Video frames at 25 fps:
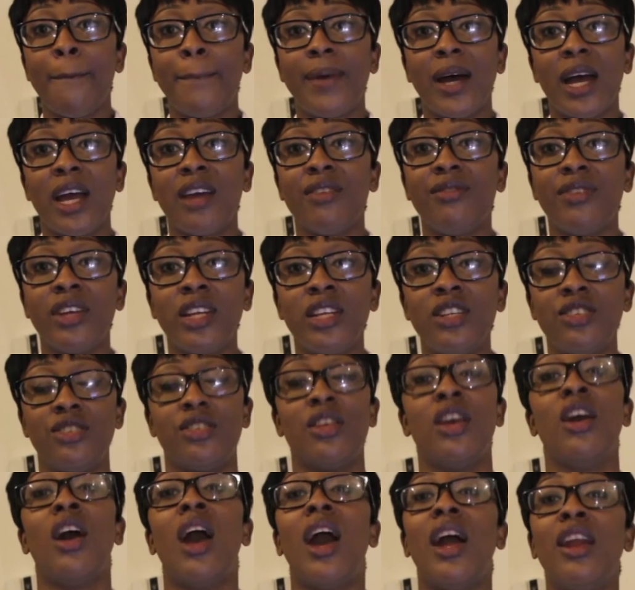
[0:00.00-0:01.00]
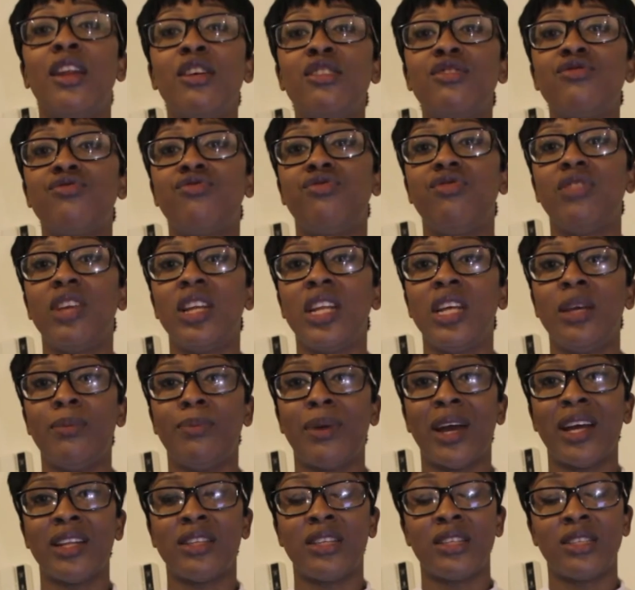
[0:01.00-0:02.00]
but I know it's really
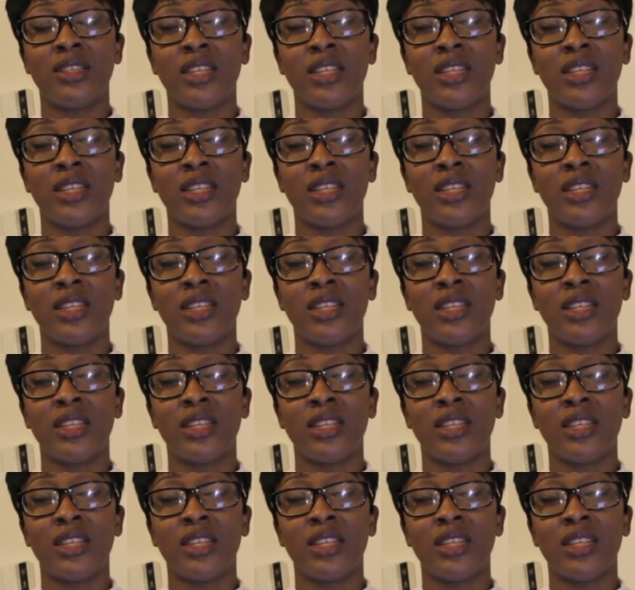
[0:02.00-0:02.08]
bad